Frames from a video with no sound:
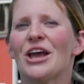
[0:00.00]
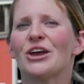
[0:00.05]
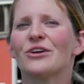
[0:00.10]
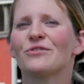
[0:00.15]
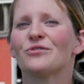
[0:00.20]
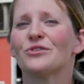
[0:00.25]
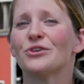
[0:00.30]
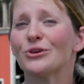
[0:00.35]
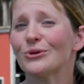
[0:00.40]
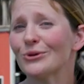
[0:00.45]

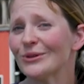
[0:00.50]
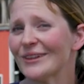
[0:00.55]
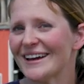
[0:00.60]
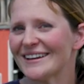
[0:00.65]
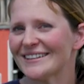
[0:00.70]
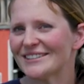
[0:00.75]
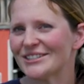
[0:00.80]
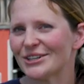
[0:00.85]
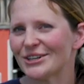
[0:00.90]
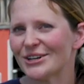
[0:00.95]
If you
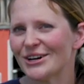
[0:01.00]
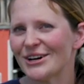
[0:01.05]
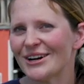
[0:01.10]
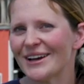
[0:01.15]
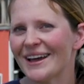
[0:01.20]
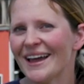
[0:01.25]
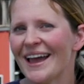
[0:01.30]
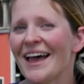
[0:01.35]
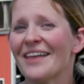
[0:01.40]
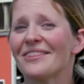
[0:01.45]
like to cook,
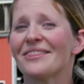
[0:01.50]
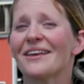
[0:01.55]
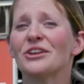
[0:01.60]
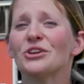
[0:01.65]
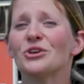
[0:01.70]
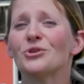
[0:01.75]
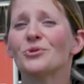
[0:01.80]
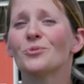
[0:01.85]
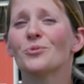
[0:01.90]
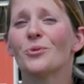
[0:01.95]
then
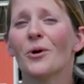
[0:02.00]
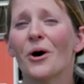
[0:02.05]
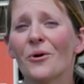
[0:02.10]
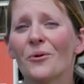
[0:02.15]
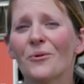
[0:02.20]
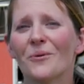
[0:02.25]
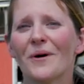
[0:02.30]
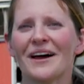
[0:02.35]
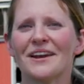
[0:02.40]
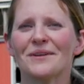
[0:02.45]
you
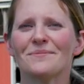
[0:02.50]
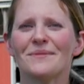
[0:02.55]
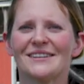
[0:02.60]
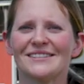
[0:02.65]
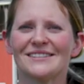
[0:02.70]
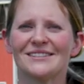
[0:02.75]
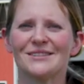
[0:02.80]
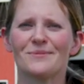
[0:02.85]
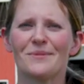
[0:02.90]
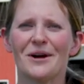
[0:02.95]
won't want to
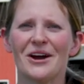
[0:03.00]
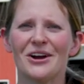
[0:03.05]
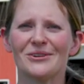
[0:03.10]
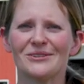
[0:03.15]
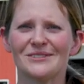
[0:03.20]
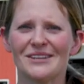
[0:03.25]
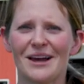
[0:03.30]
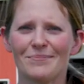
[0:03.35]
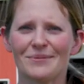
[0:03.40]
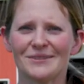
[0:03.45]
miss
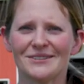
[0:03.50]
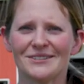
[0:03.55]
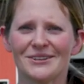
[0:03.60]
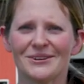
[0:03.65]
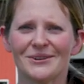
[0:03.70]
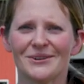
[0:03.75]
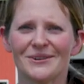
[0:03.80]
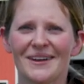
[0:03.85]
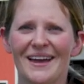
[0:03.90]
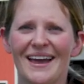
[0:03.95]
tomorrow's
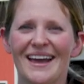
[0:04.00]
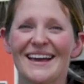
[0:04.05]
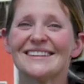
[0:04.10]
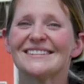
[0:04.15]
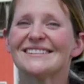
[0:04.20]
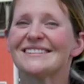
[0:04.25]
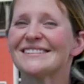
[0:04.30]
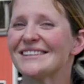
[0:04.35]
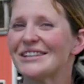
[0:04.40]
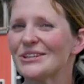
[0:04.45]
episode.
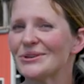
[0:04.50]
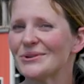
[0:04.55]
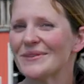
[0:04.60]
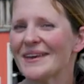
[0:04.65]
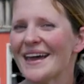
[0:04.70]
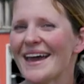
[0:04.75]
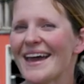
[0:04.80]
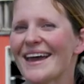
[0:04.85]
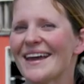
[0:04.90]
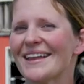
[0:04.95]
See you
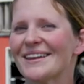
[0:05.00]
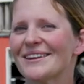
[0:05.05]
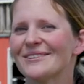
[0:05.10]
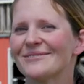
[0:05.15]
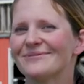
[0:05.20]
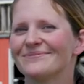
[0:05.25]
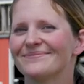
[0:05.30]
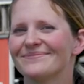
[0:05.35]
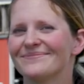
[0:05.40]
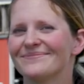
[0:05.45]
then!